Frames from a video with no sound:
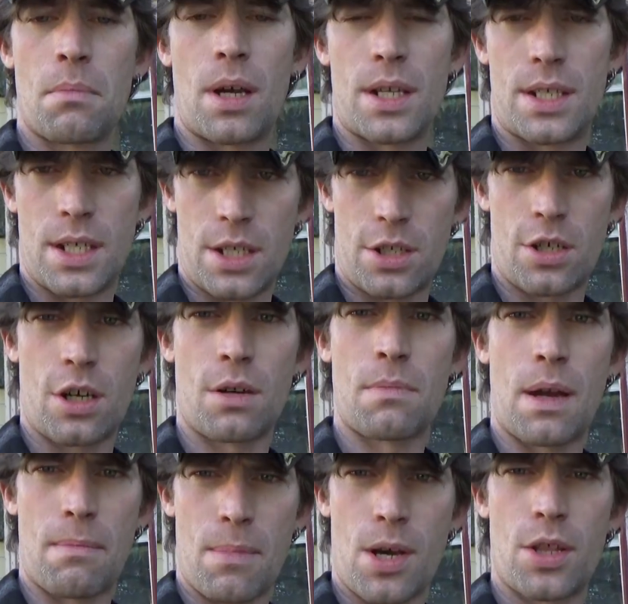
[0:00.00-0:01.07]
my sister,
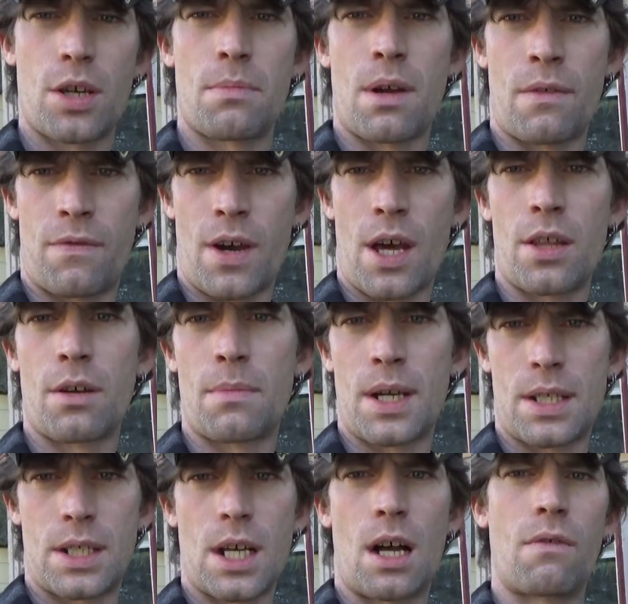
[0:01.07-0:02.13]
my mother, my father, and
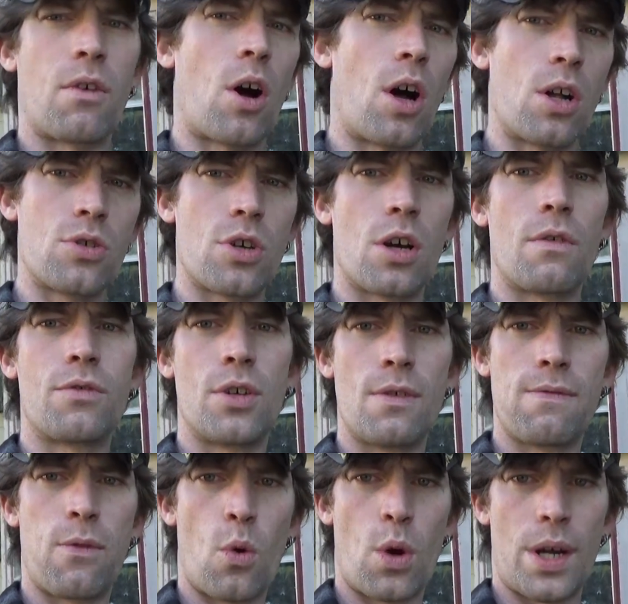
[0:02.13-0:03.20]
myself, all drove
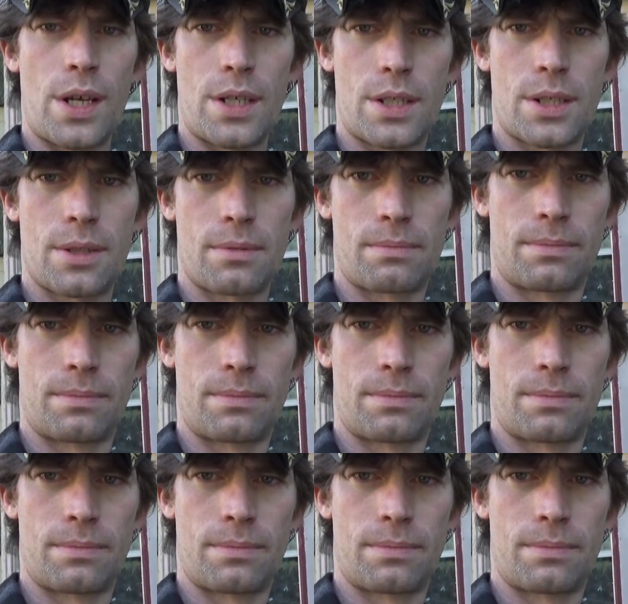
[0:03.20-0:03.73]
240s.